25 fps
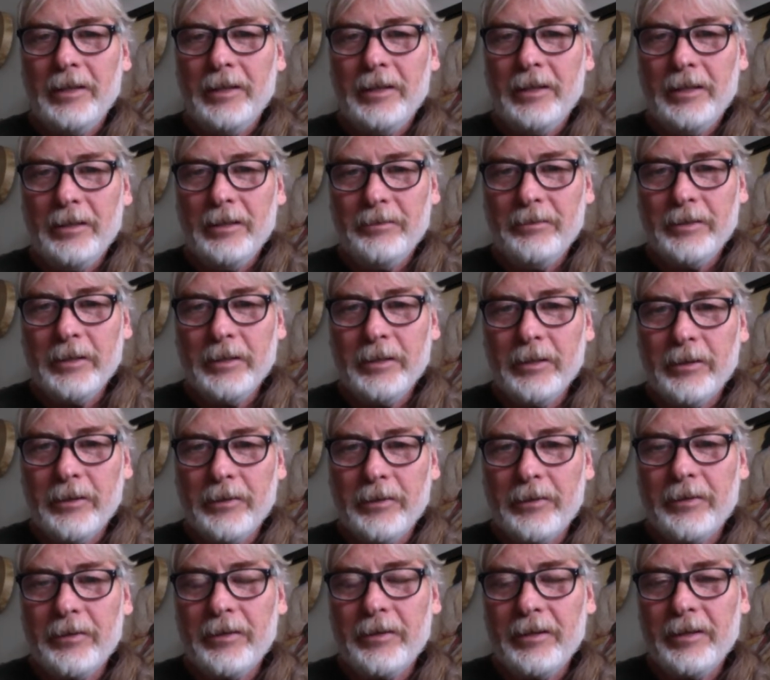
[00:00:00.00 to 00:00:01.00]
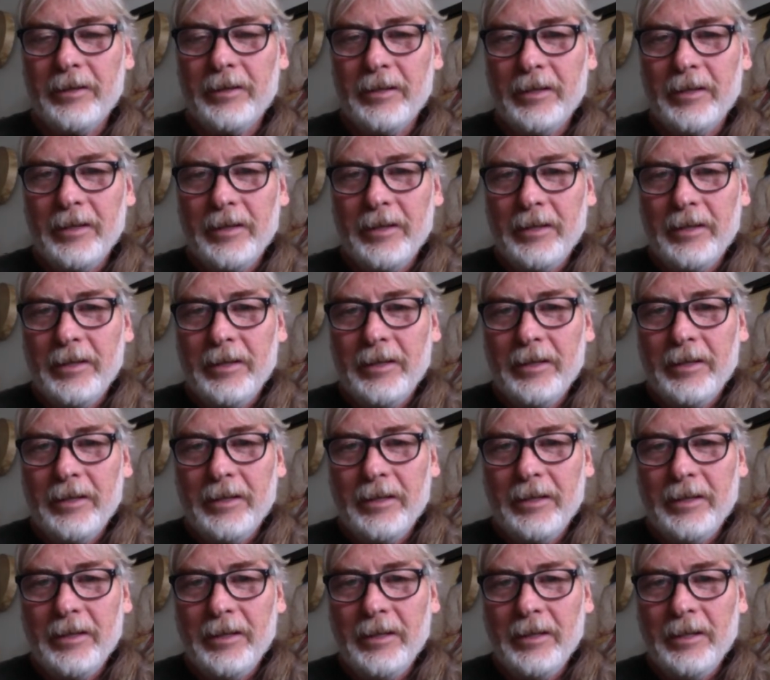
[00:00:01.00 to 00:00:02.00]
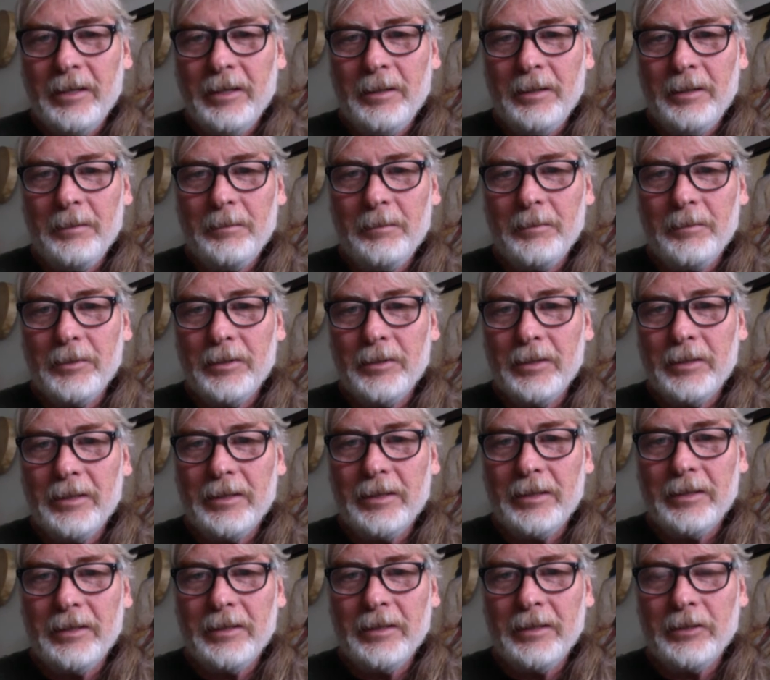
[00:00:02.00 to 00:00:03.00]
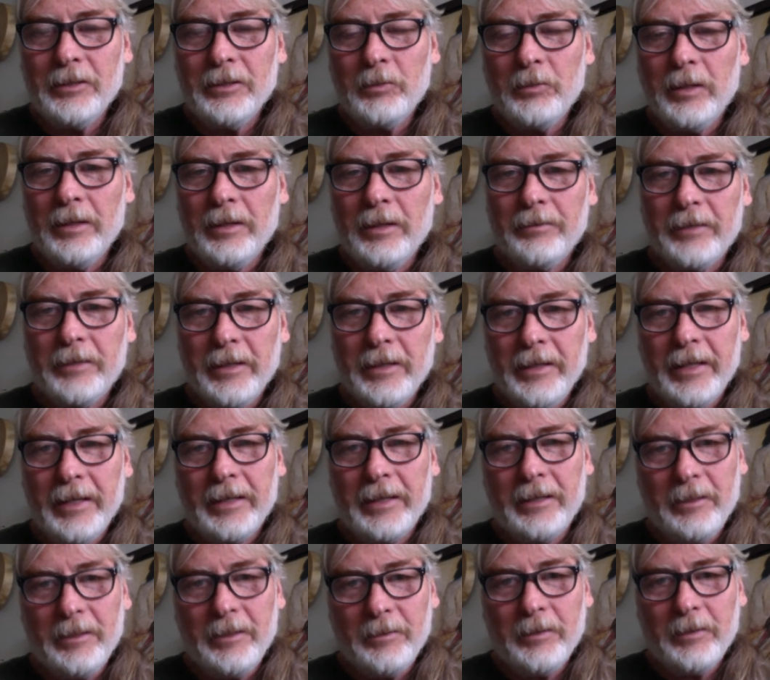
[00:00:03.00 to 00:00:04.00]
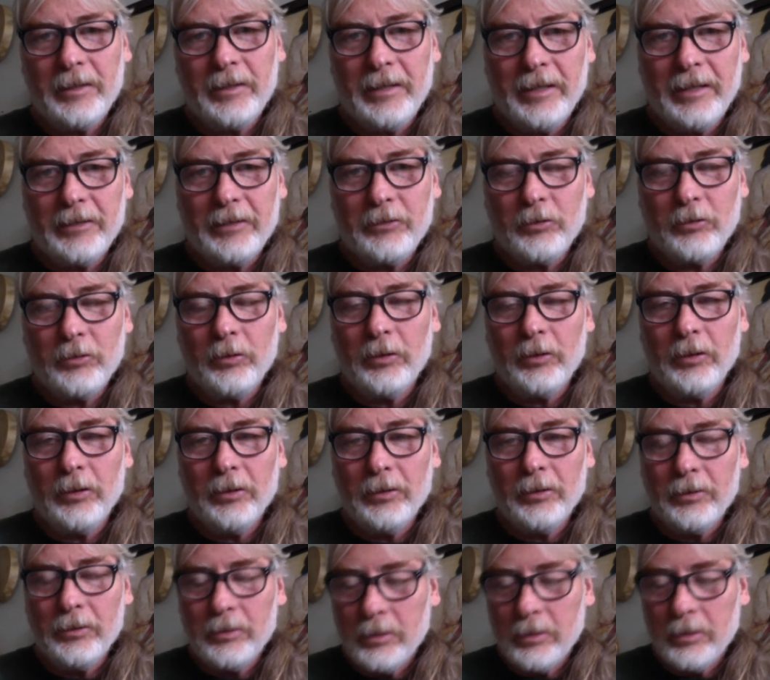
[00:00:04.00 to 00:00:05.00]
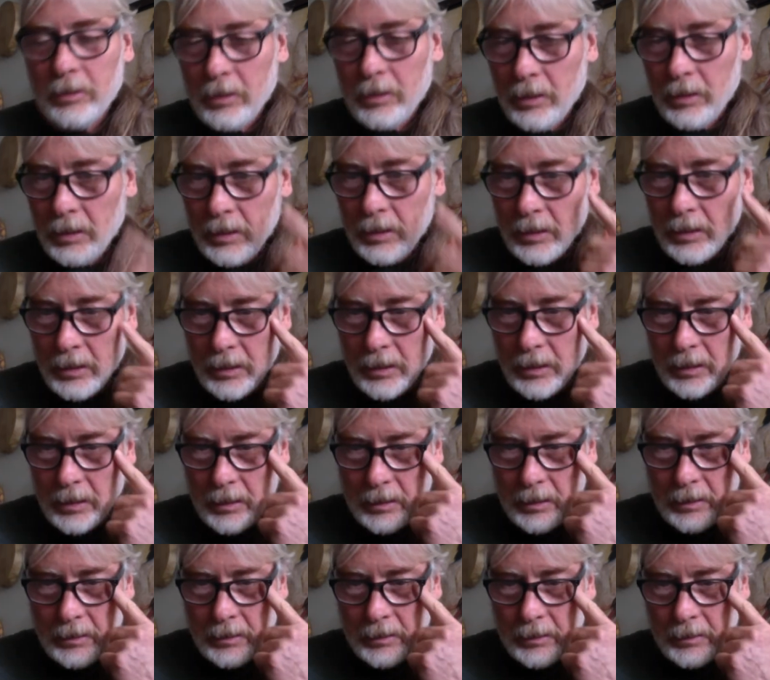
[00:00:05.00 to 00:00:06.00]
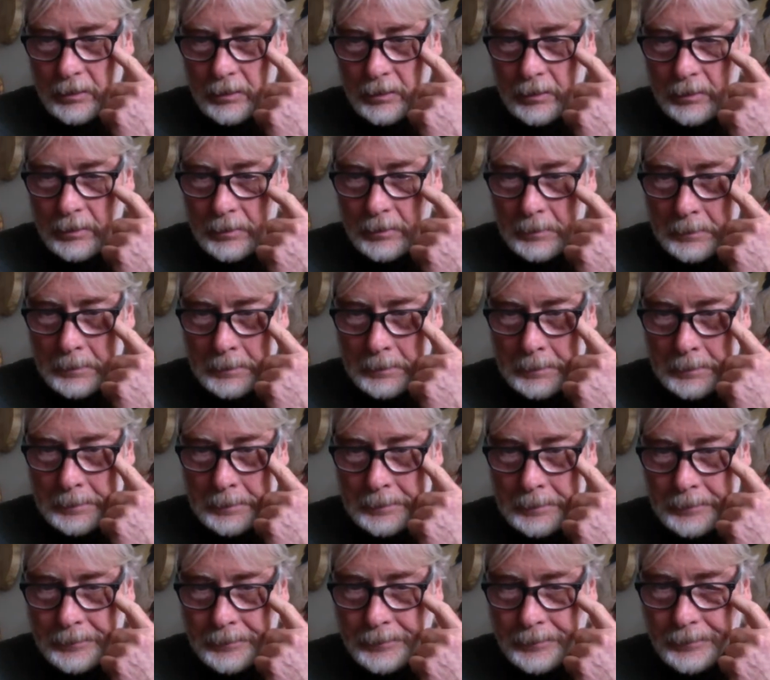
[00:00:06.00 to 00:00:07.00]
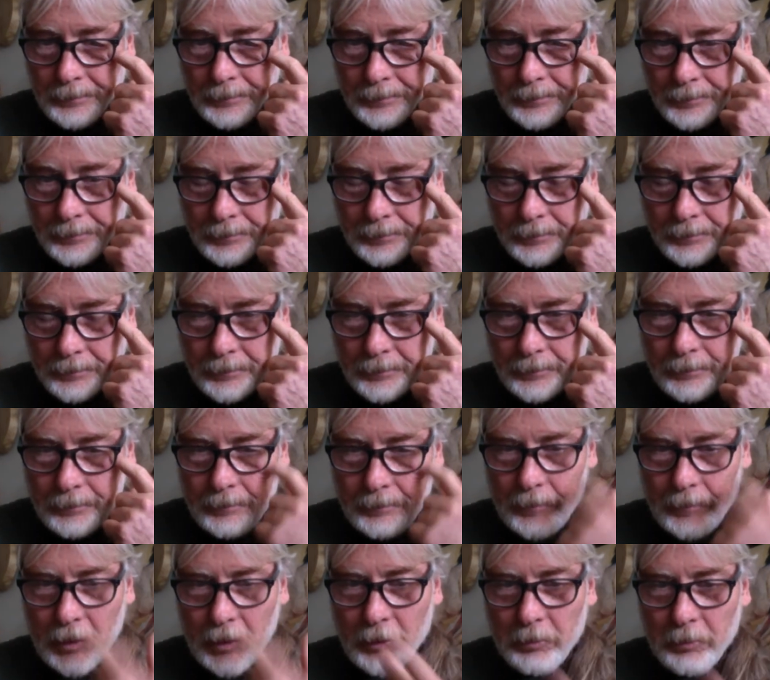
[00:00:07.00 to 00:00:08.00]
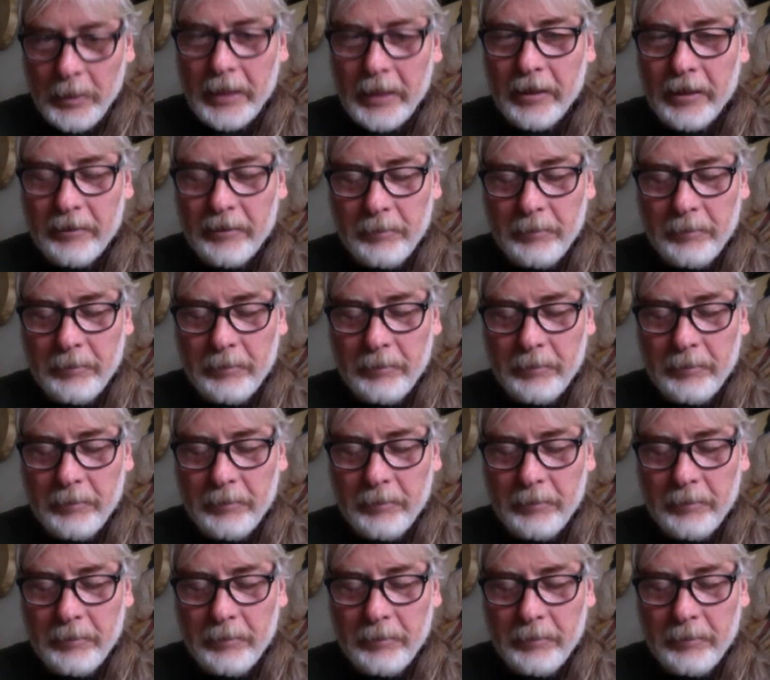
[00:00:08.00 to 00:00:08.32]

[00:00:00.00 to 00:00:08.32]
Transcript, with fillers: of earth um, as a way of connecting with that soil. Um, speaking of